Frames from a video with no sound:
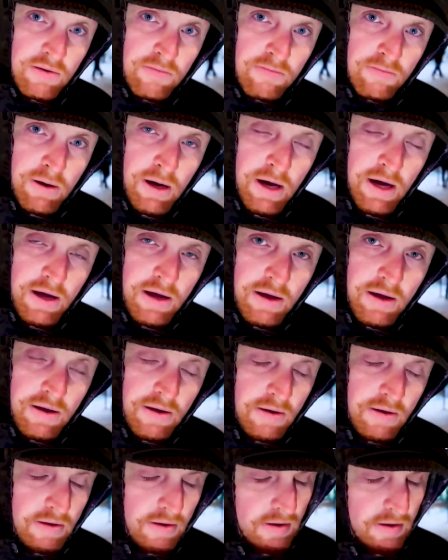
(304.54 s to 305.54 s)

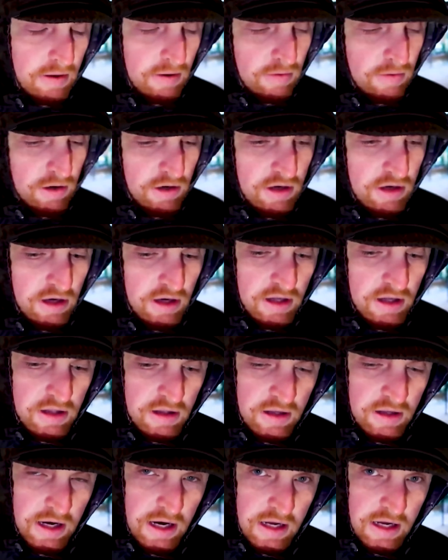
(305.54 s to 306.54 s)
always had to have
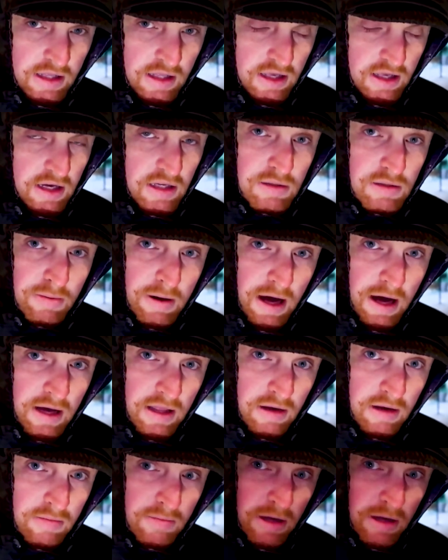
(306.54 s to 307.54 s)
hats and gloves.
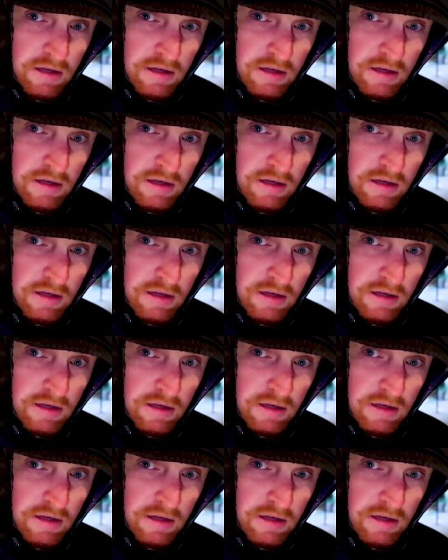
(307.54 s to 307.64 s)
On the